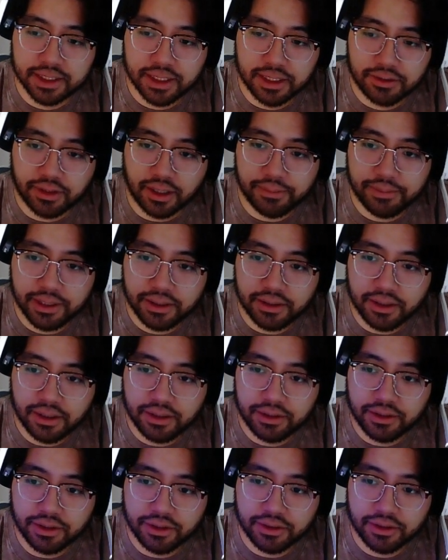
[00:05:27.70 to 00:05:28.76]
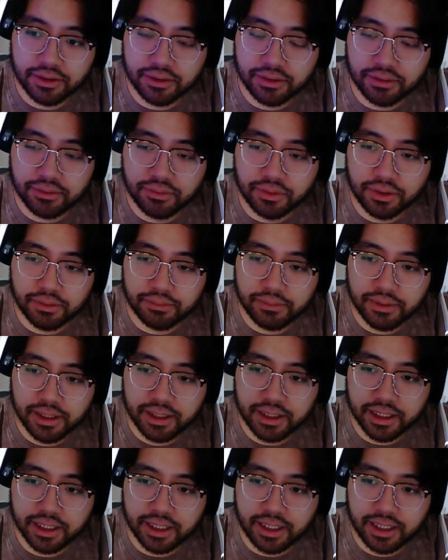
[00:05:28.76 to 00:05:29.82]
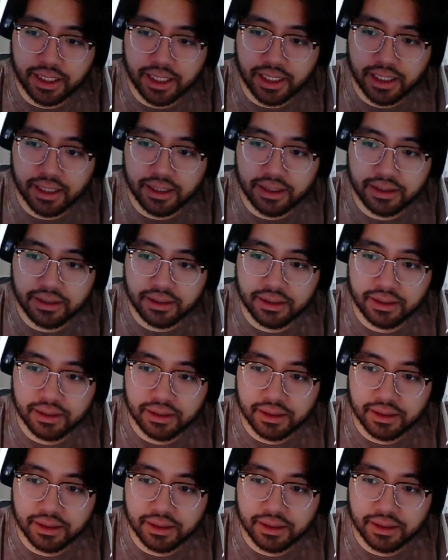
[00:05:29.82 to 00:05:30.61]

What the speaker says: Grabbing another Wormmon again.